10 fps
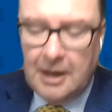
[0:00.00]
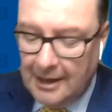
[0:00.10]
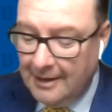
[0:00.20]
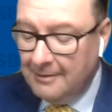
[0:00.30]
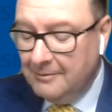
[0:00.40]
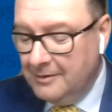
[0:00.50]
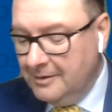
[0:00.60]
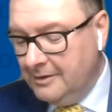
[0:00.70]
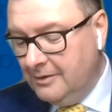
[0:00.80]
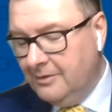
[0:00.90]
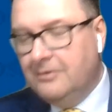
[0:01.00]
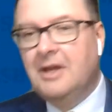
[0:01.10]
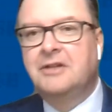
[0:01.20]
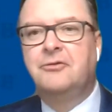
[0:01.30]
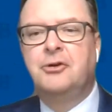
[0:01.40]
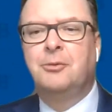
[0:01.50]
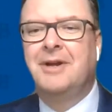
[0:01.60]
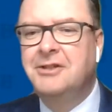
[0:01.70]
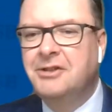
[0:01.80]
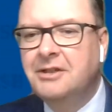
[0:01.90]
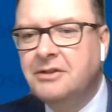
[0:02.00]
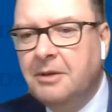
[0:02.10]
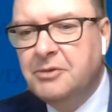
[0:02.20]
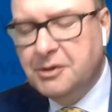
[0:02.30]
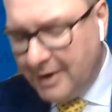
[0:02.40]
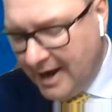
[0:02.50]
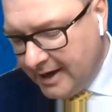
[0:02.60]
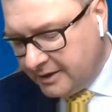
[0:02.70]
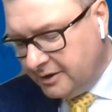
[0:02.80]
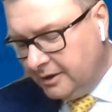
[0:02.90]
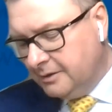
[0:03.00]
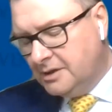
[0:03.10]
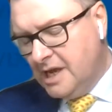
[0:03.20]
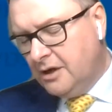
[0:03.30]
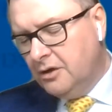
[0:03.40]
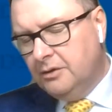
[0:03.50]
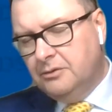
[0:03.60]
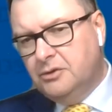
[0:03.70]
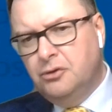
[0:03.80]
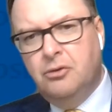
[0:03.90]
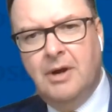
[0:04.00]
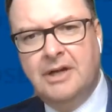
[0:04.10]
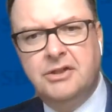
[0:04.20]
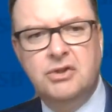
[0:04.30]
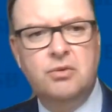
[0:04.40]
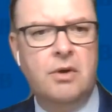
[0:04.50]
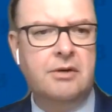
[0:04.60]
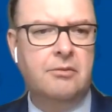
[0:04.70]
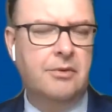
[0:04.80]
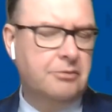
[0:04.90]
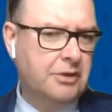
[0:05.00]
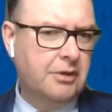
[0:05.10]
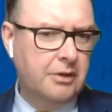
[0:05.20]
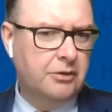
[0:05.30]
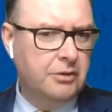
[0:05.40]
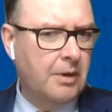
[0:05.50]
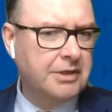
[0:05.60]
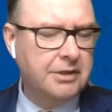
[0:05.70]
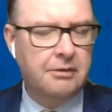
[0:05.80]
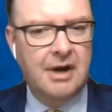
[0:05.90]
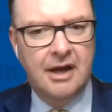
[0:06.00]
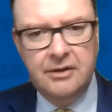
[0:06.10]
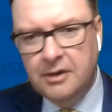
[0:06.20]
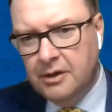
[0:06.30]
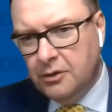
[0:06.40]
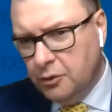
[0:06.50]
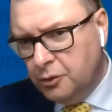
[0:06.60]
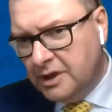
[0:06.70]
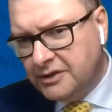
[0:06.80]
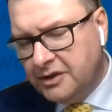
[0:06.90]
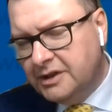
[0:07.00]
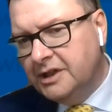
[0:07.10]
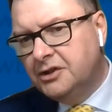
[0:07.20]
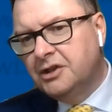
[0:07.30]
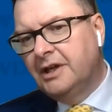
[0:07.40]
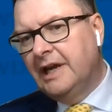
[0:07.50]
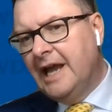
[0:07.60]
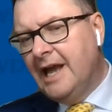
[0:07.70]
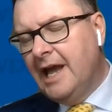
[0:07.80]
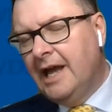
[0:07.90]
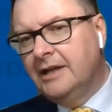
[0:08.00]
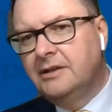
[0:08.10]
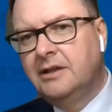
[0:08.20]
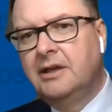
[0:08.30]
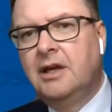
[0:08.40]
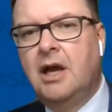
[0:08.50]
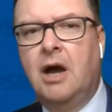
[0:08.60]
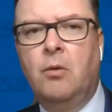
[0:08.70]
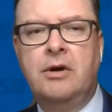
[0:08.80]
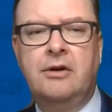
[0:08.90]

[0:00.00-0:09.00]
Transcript: Hi, uh, thanks for your patience. I'm just back to take on two questions. One, there was a, a good question around who does the teaching and uh,